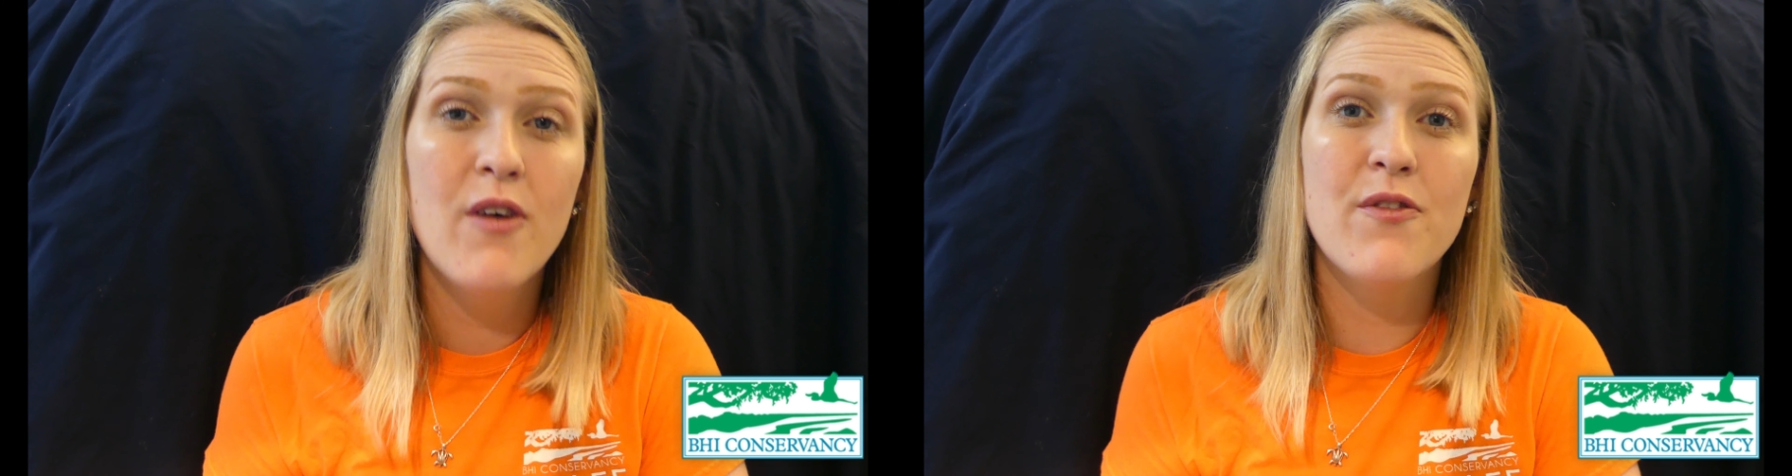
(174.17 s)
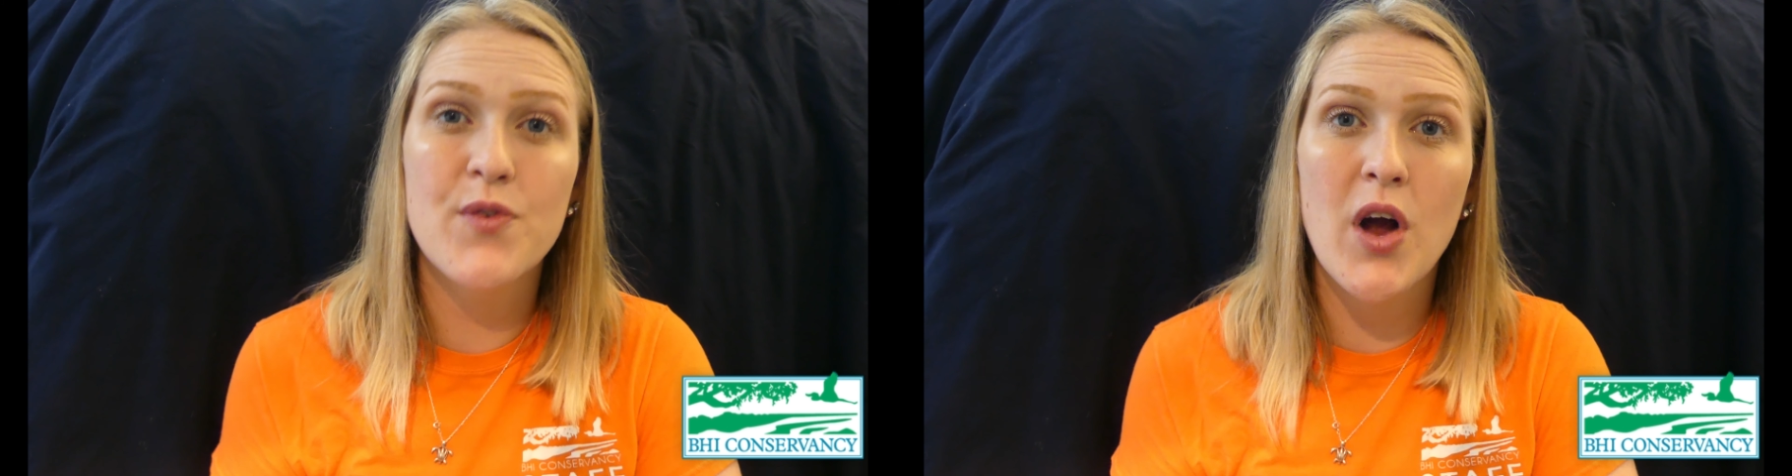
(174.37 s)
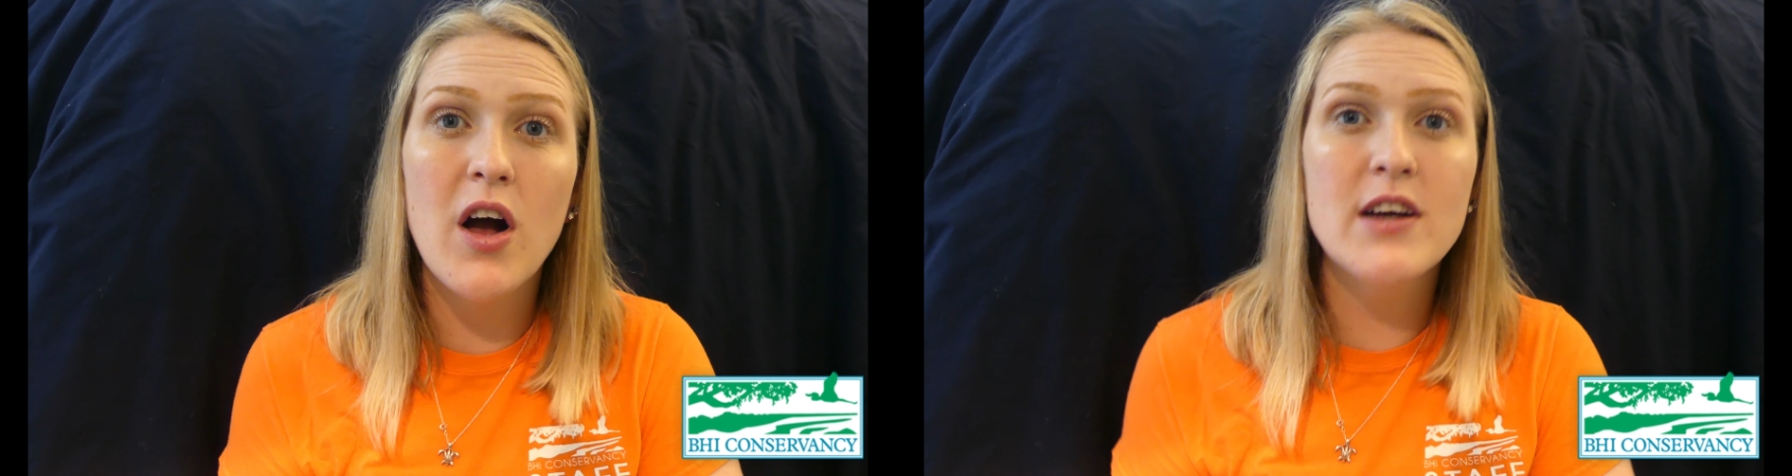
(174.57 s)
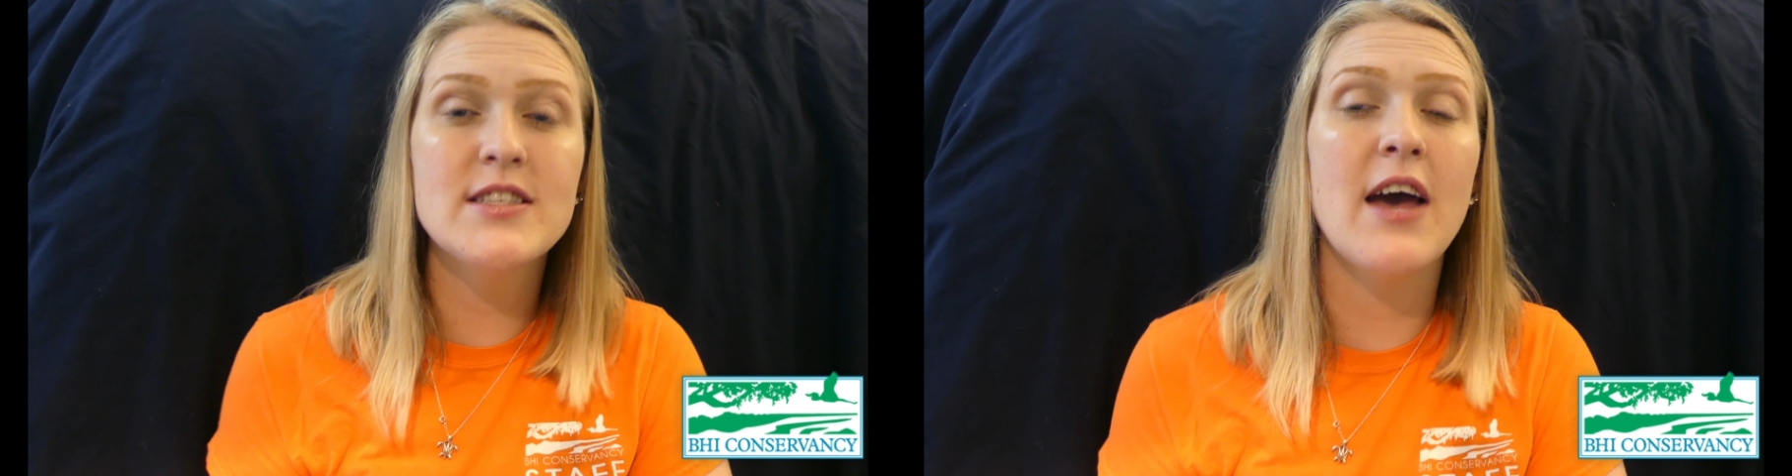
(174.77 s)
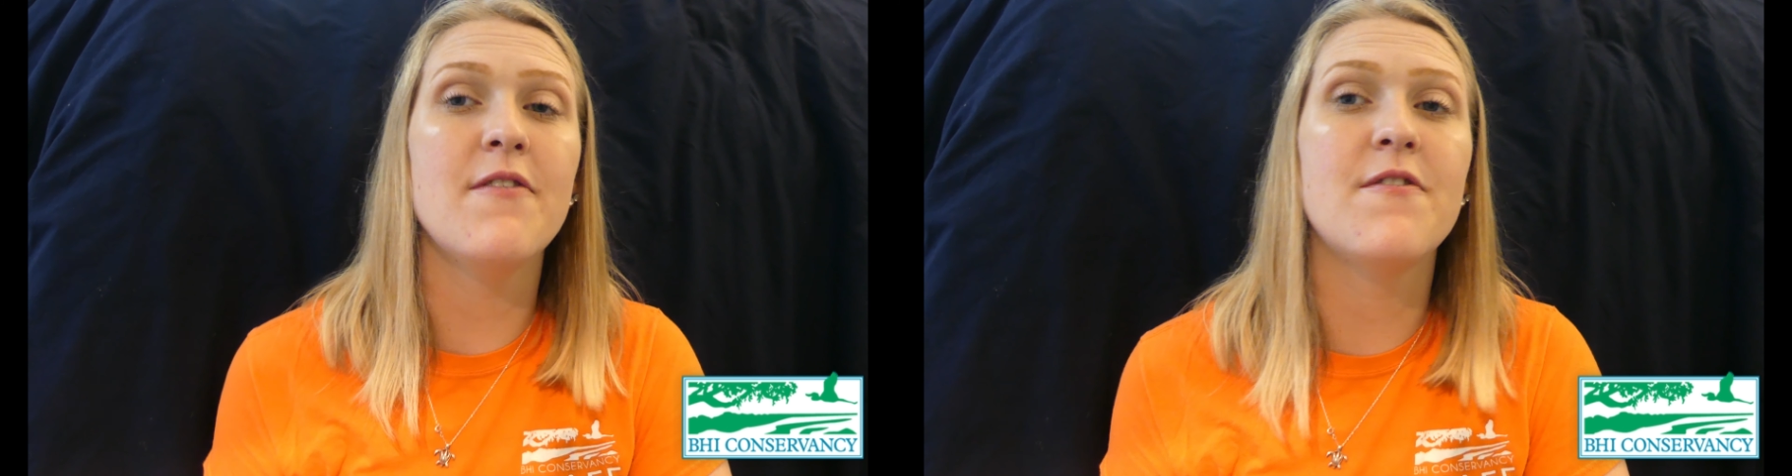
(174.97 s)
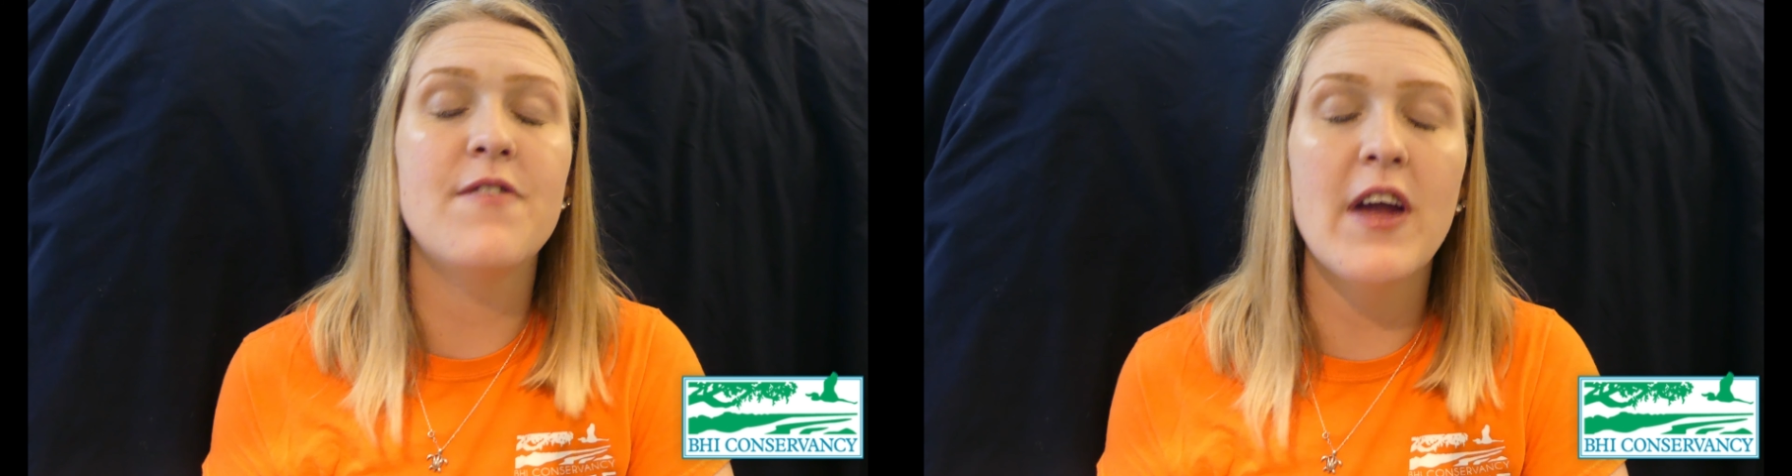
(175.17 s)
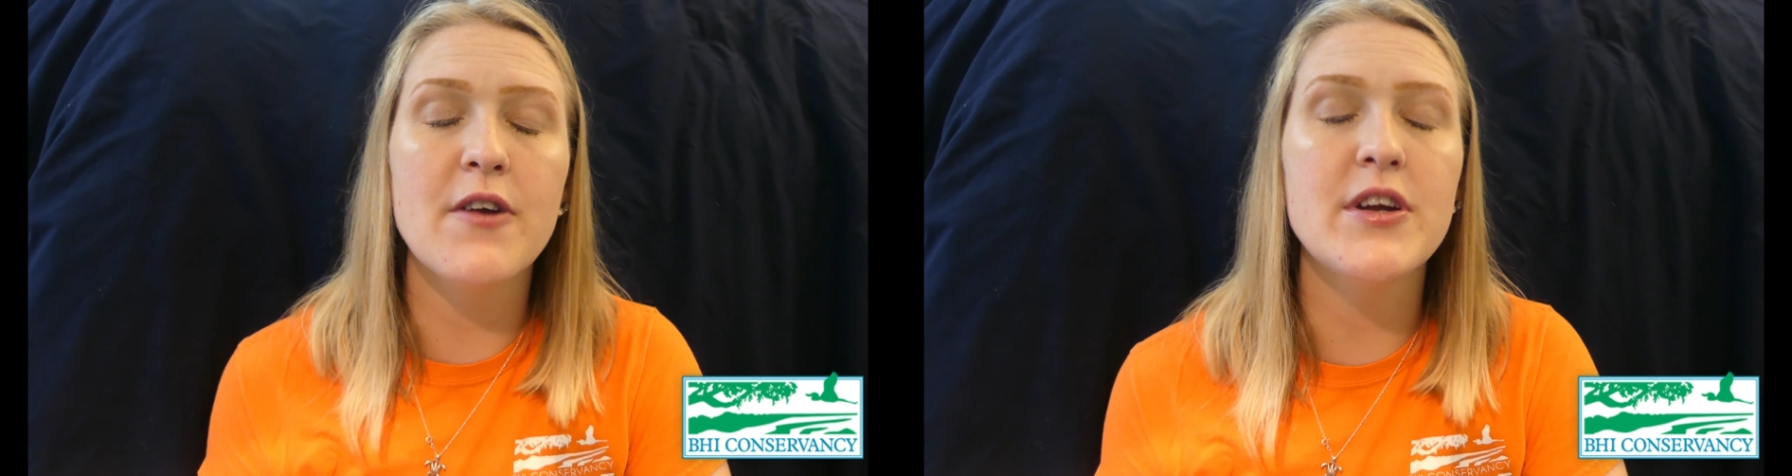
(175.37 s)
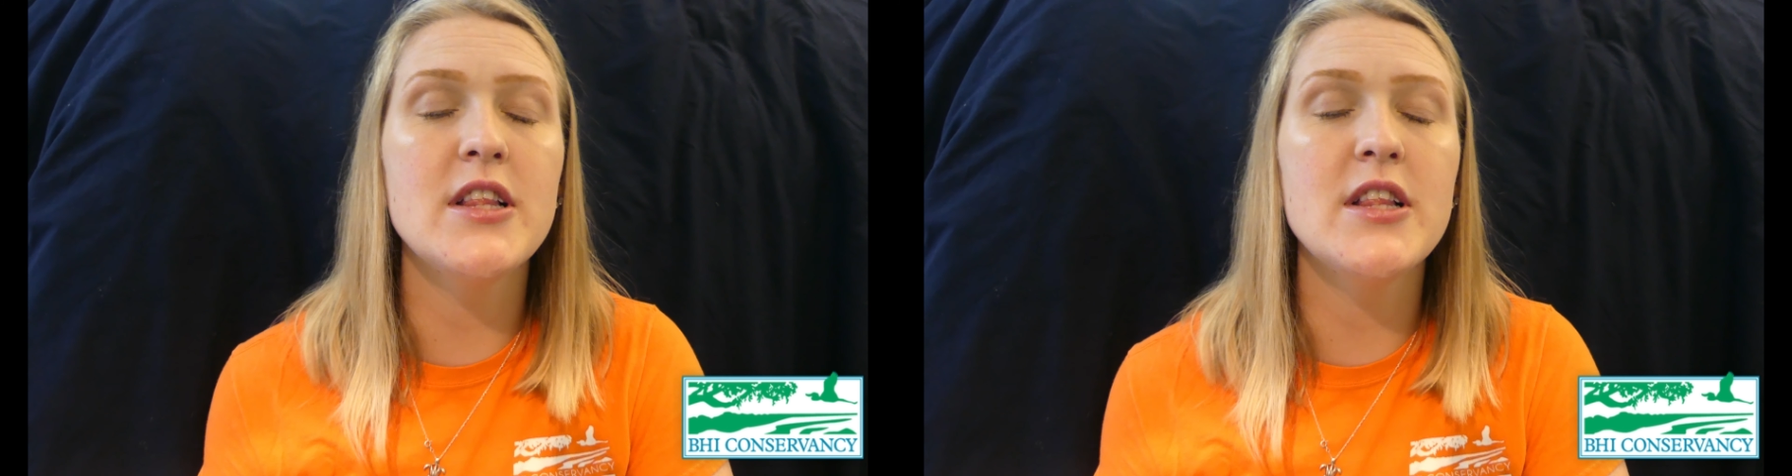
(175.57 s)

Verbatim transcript: Frogs have very